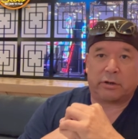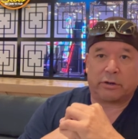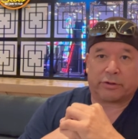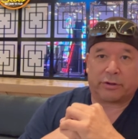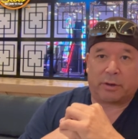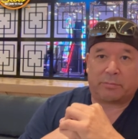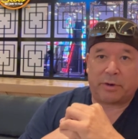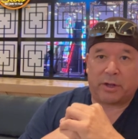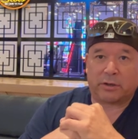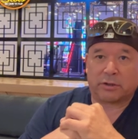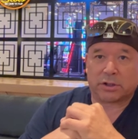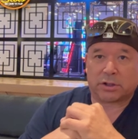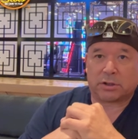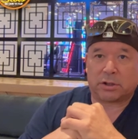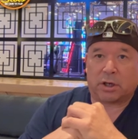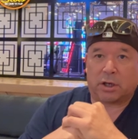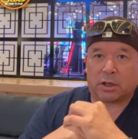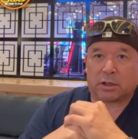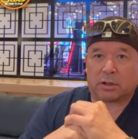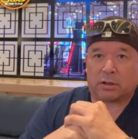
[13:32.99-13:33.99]
your thumbnails
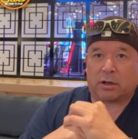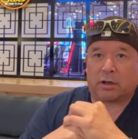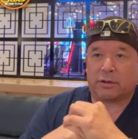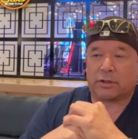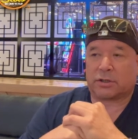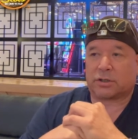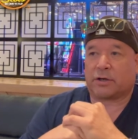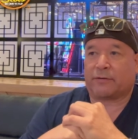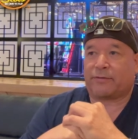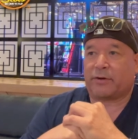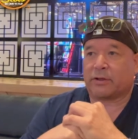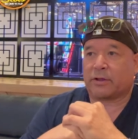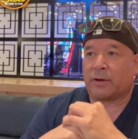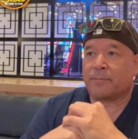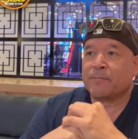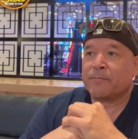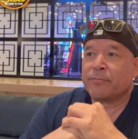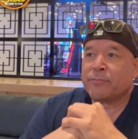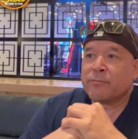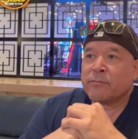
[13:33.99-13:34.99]
suck, and all this stuff like that.